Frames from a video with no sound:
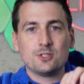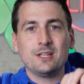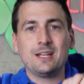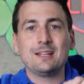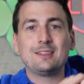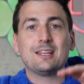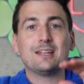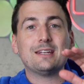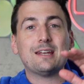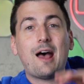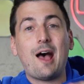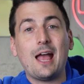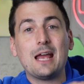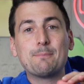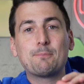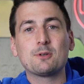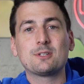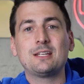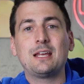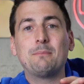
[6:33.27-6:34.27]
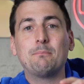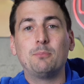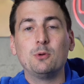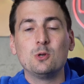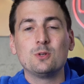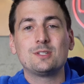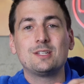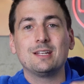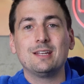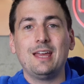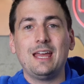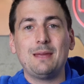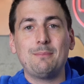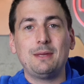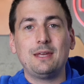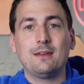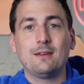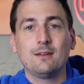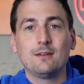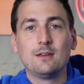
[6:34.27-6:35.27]
you get the 9% boost in
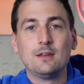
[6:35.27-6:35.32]
gaming